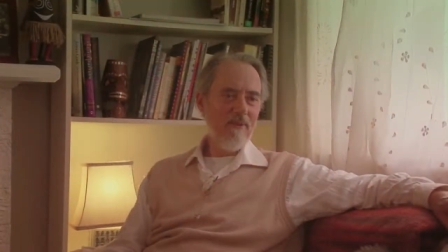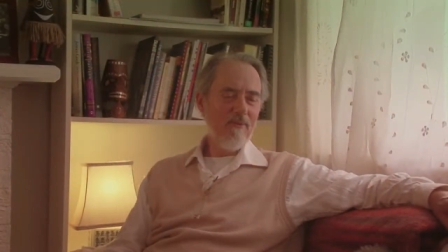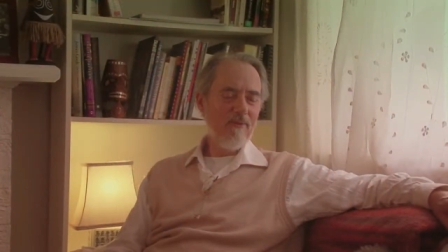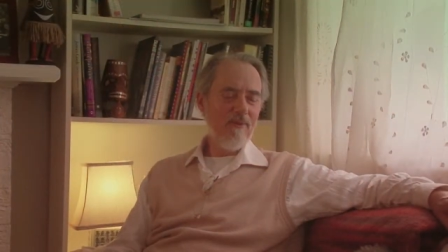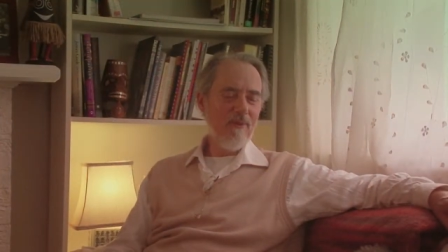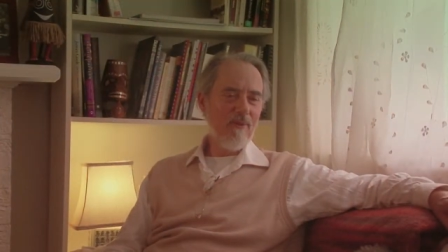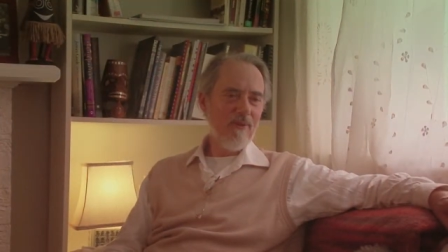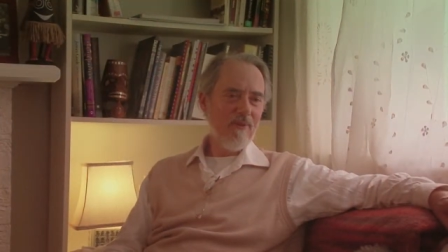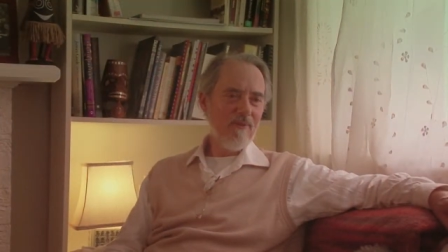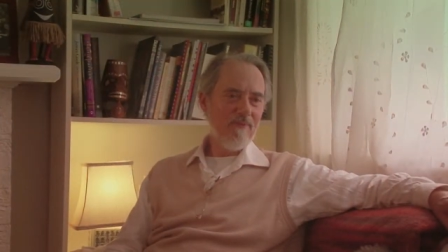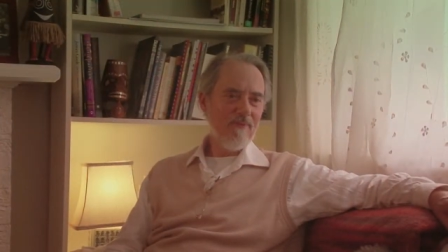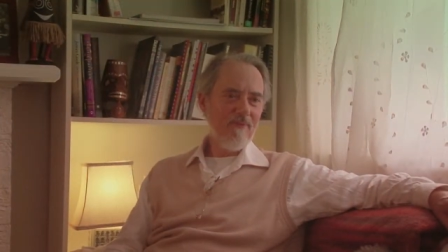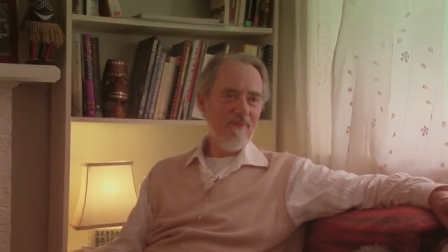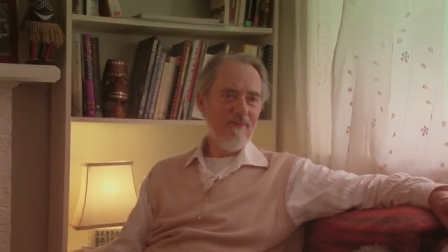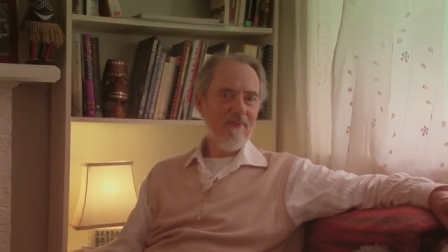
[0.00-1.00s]
of truth.
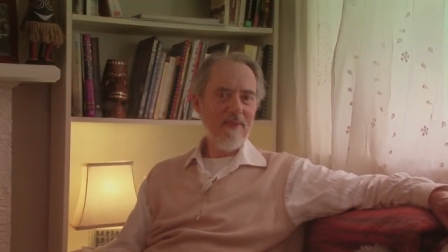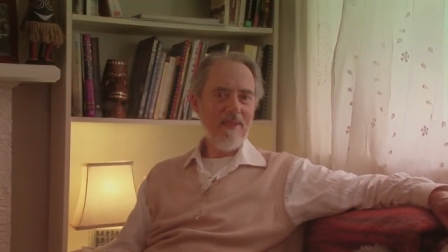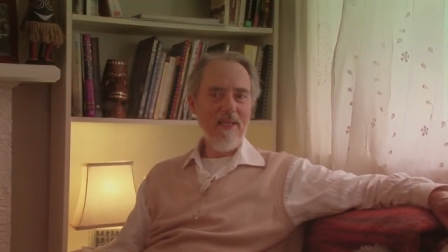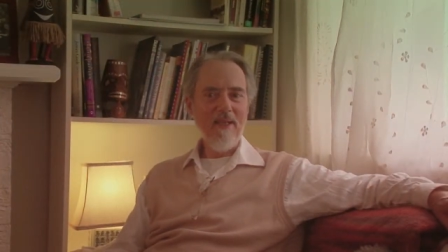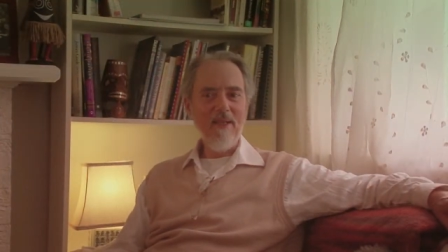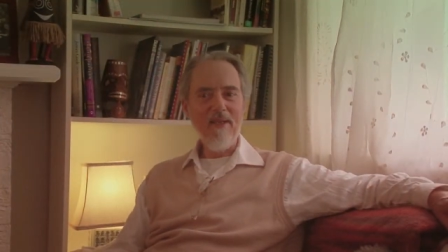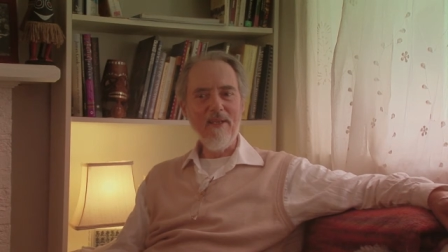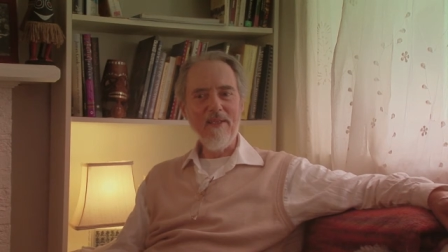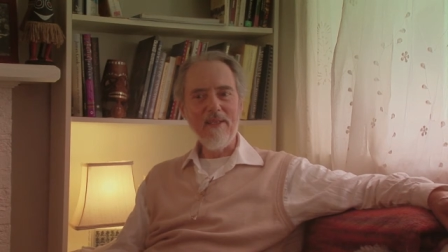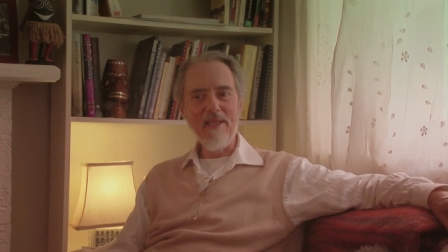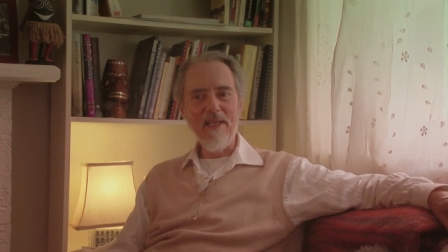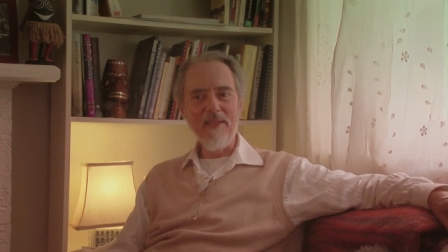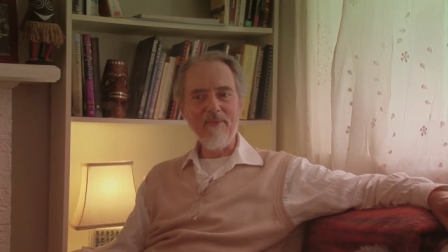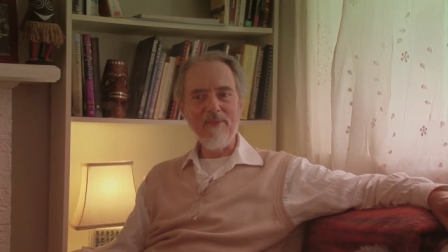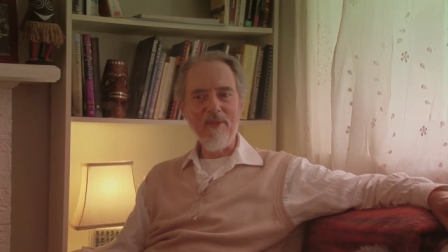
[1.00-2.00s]
Now, the
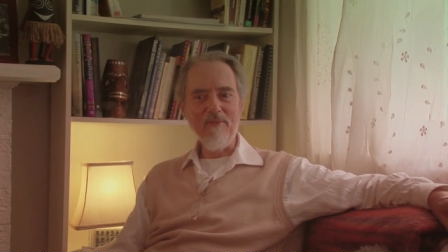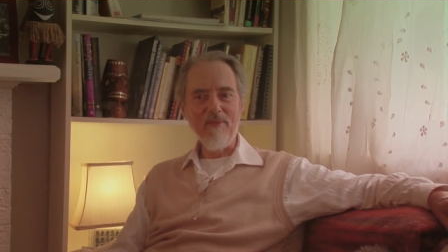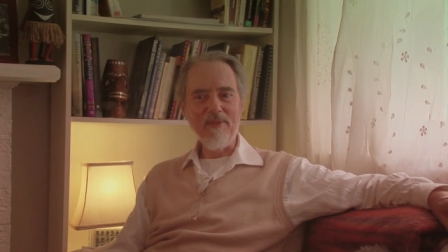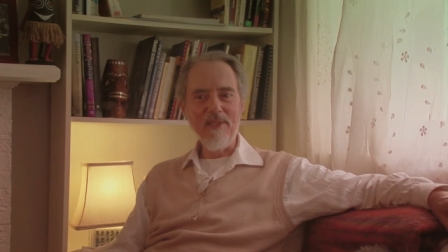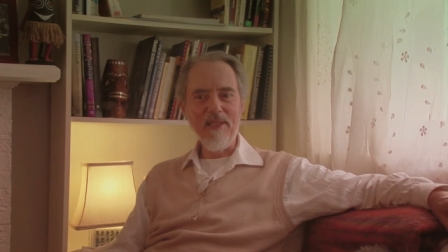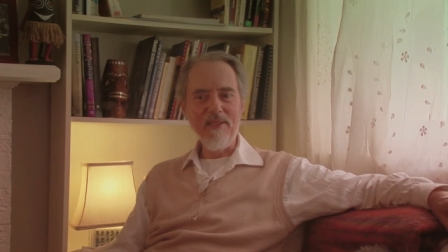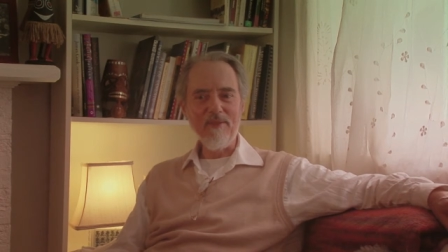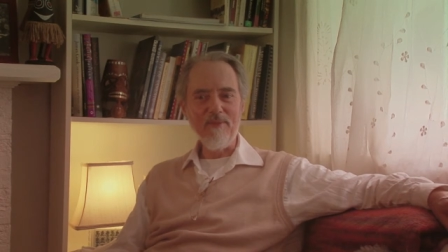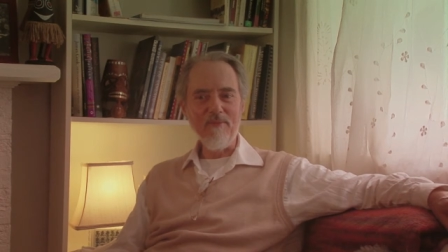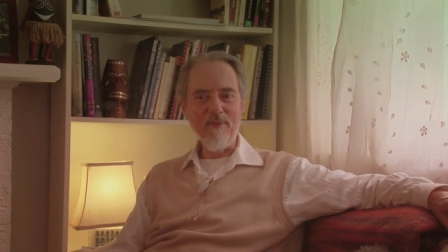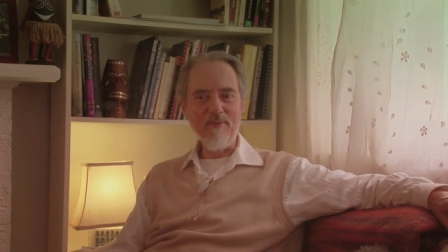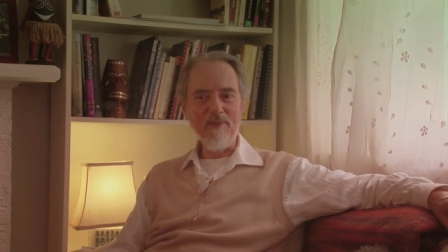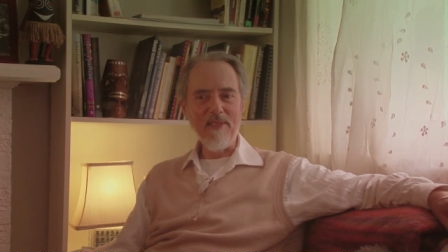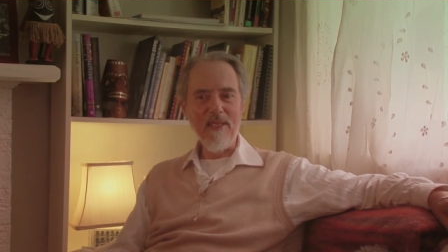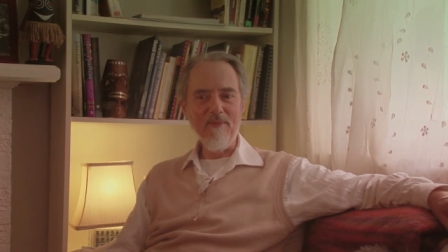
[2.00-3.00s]
kind of conversation
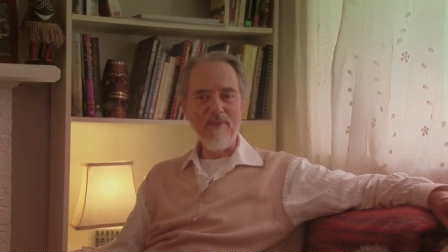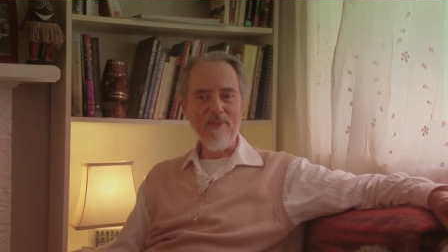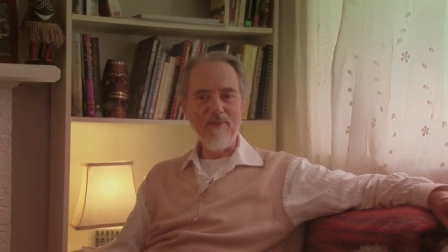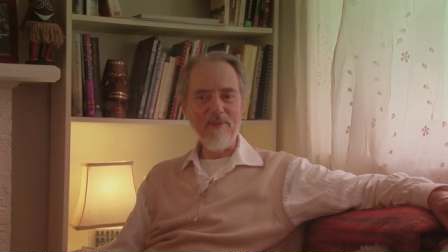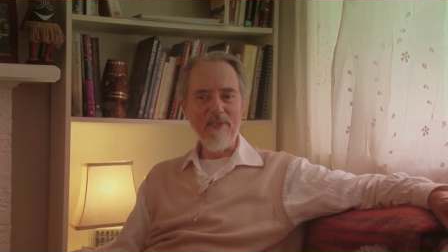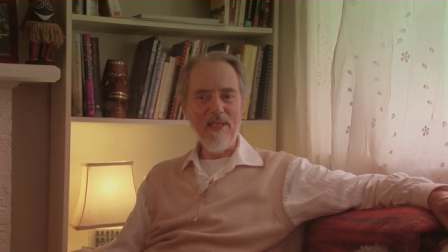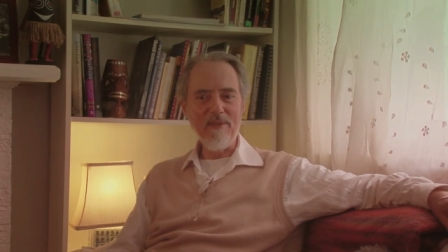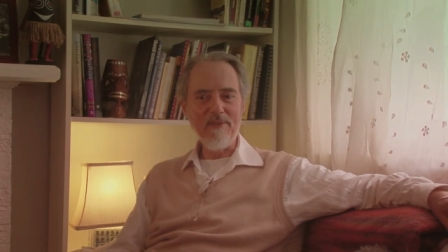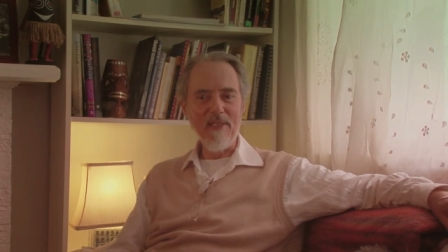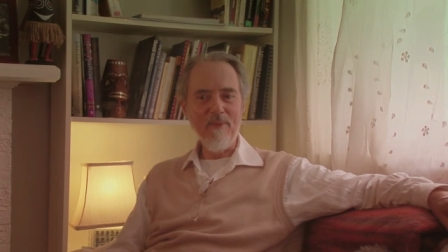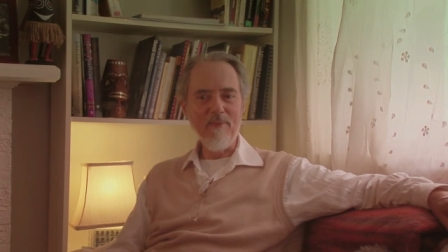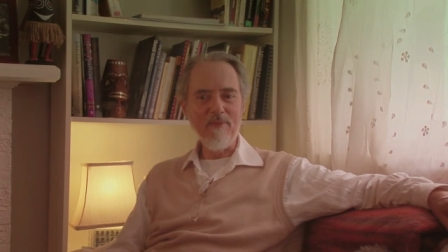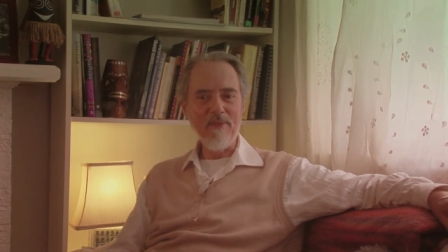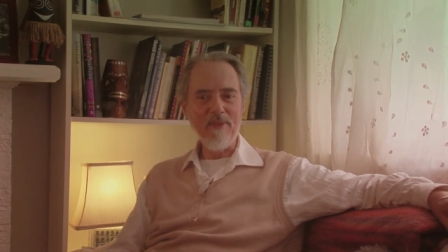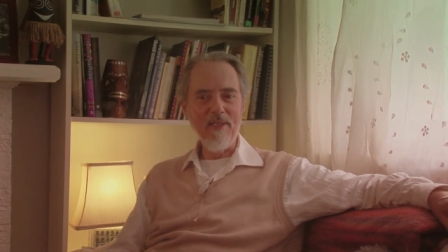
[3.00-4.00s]
one was having with that
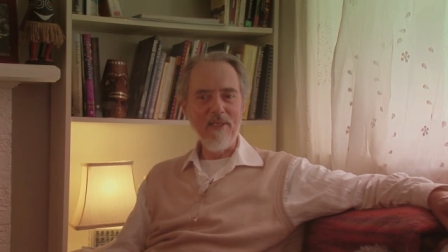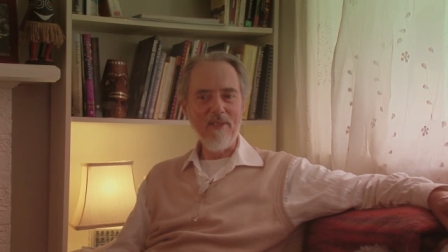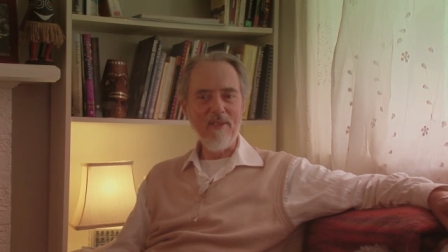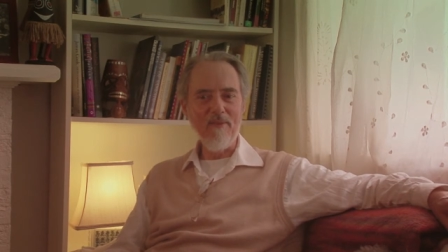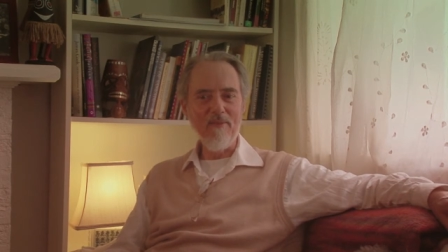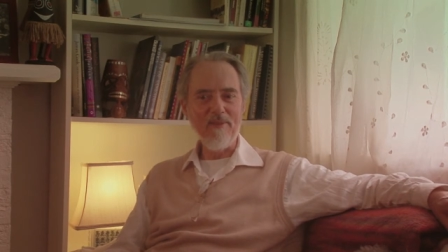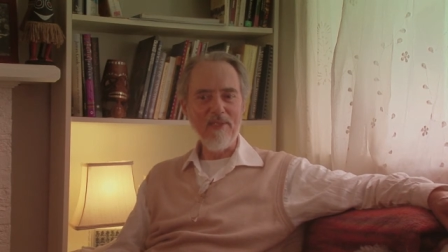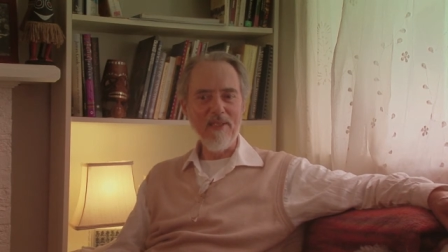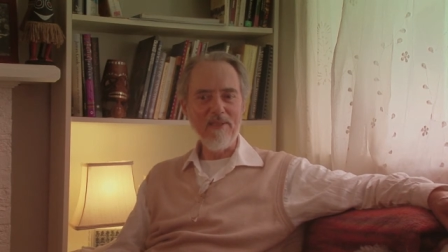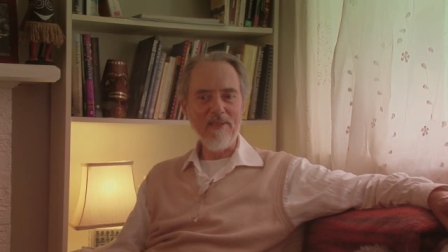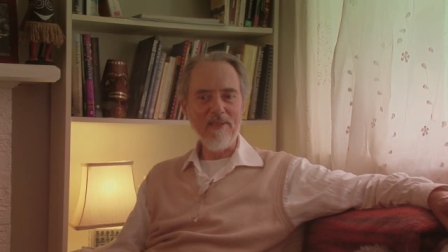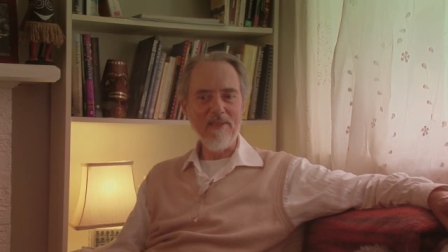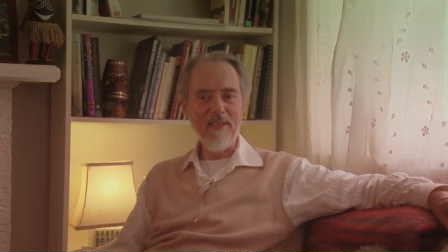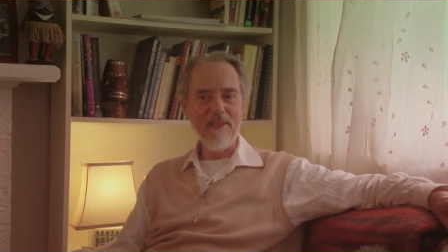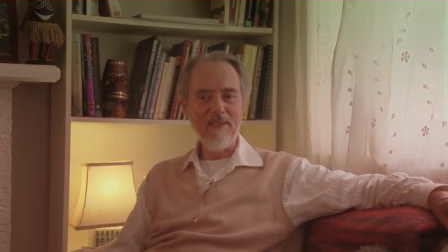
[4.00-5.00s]
chap was the kind of
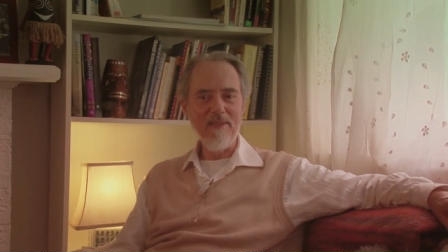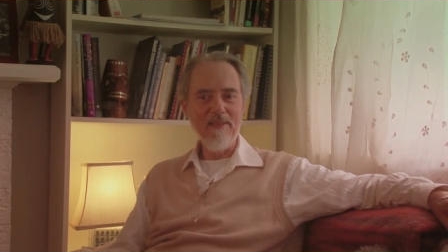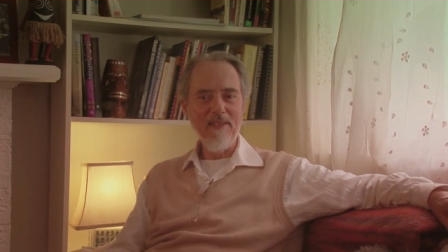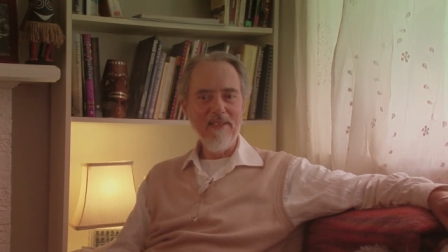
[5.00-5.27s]
conversation that